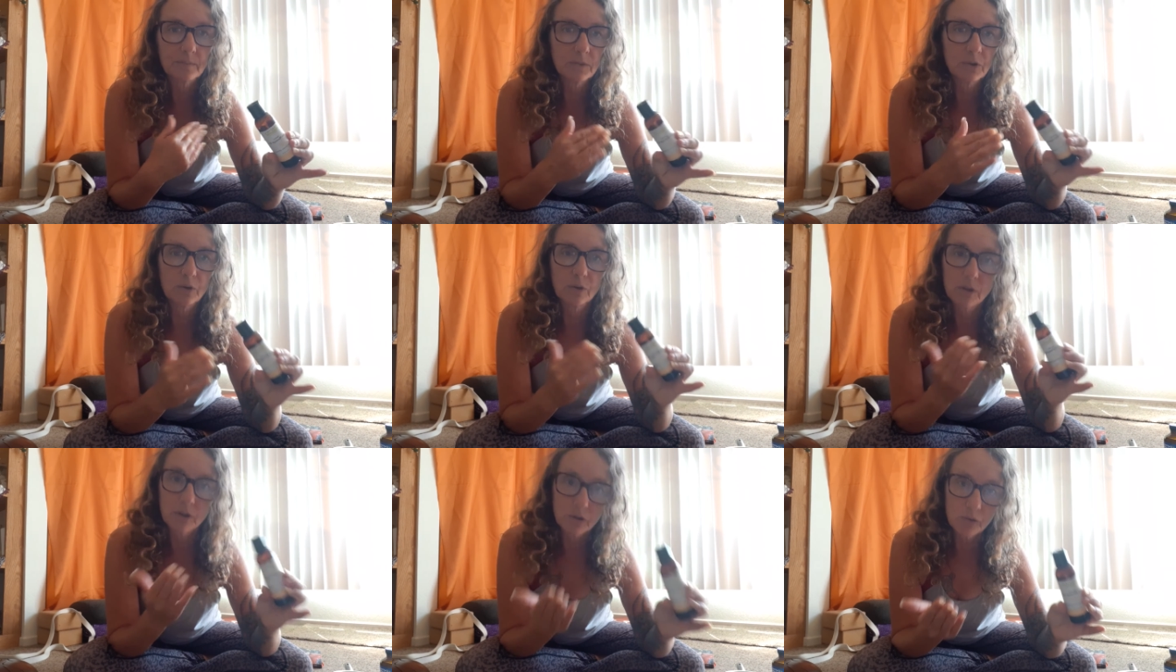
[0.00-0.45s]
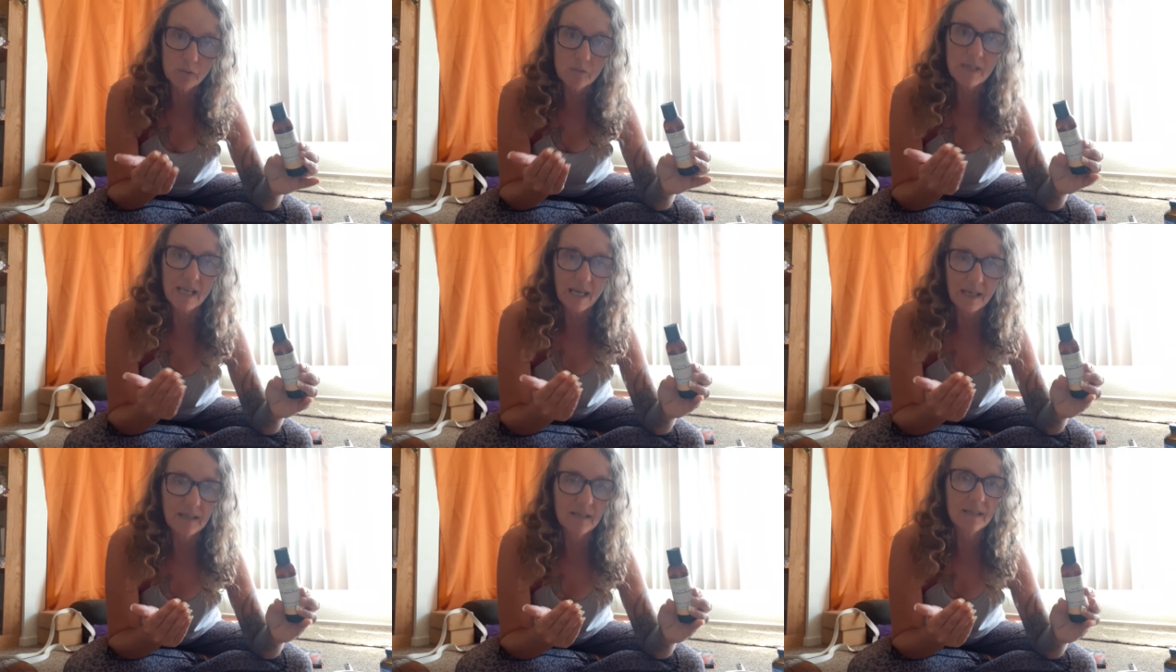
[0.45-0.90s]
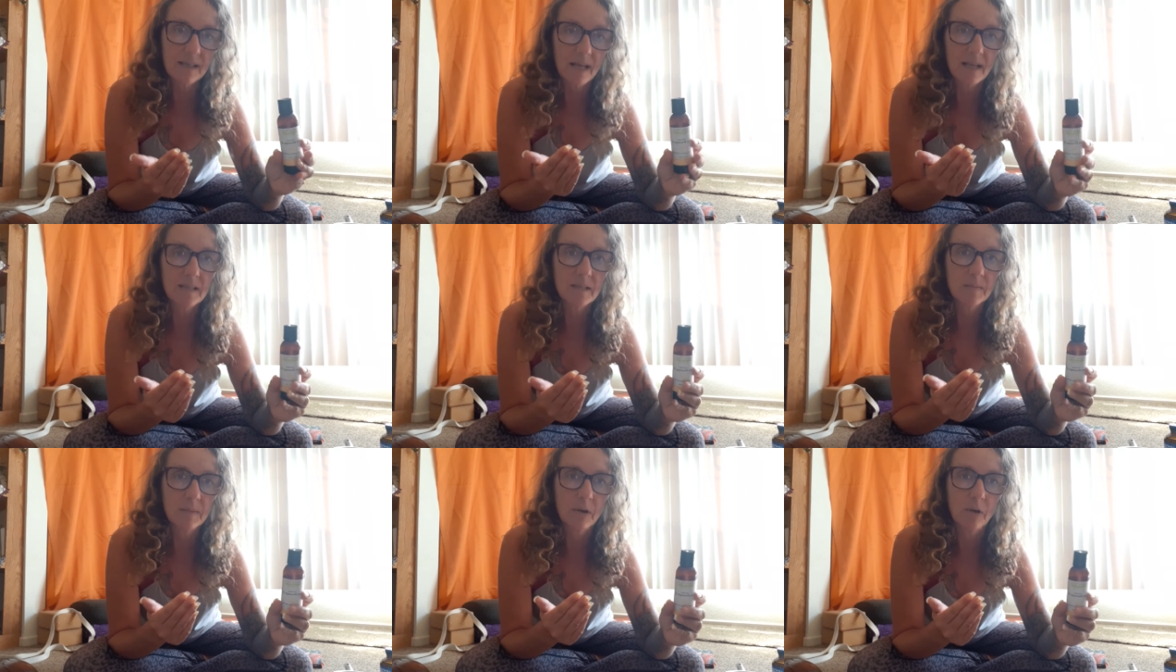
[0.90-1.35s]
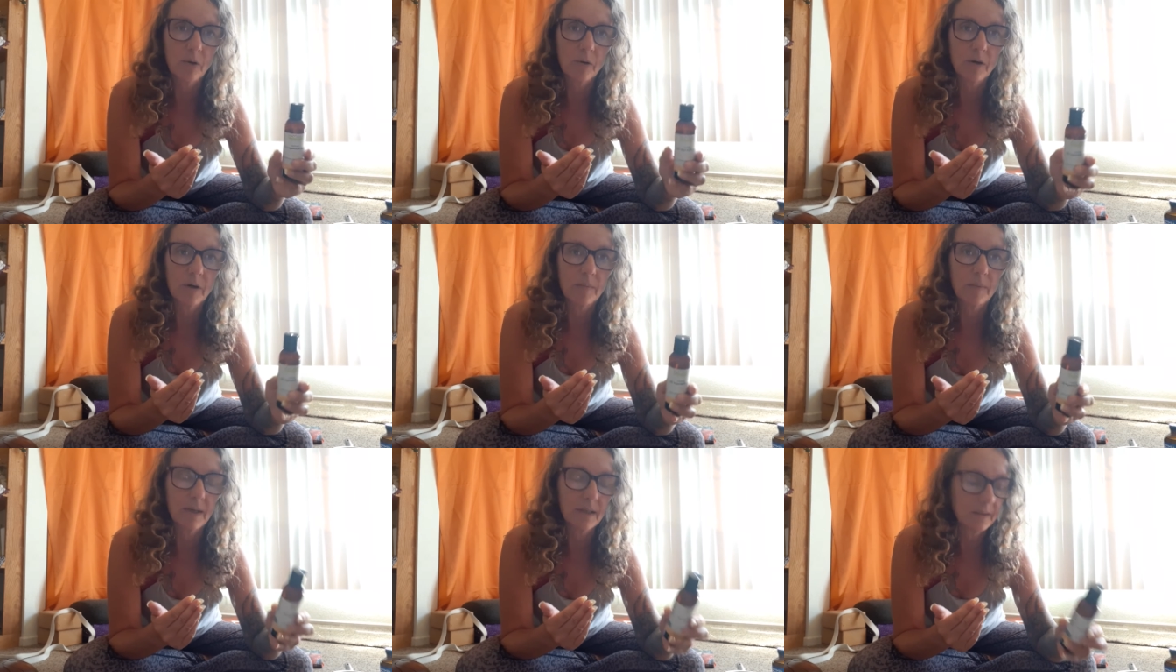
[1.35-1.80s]
So you can use any sesame
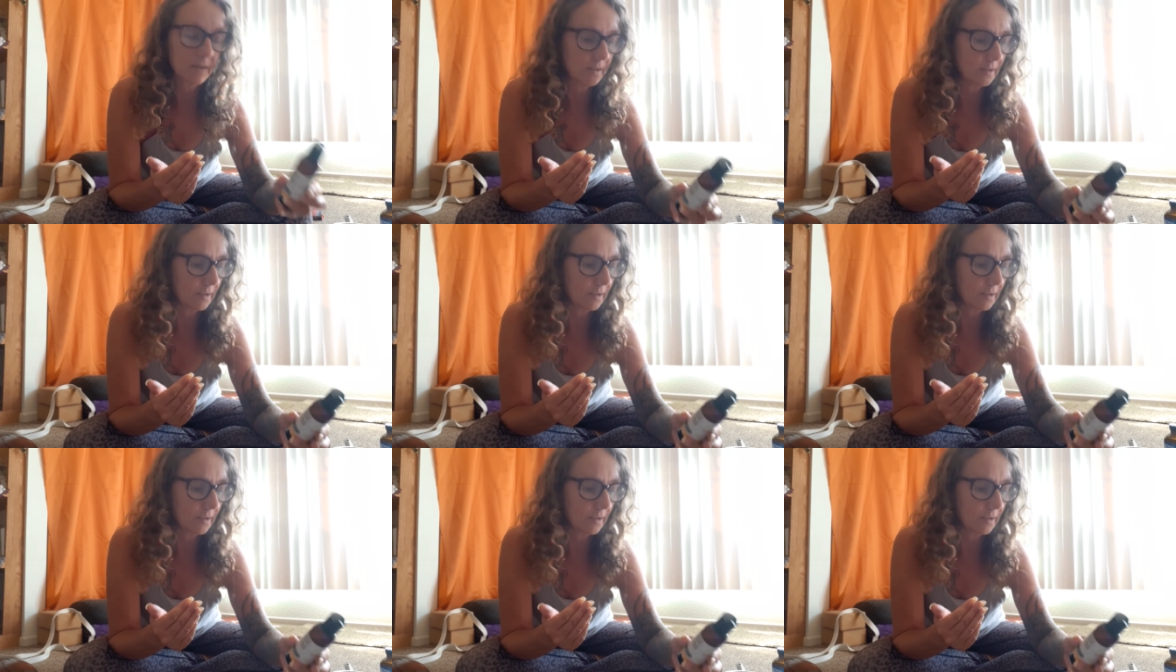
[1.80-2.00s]
oil, but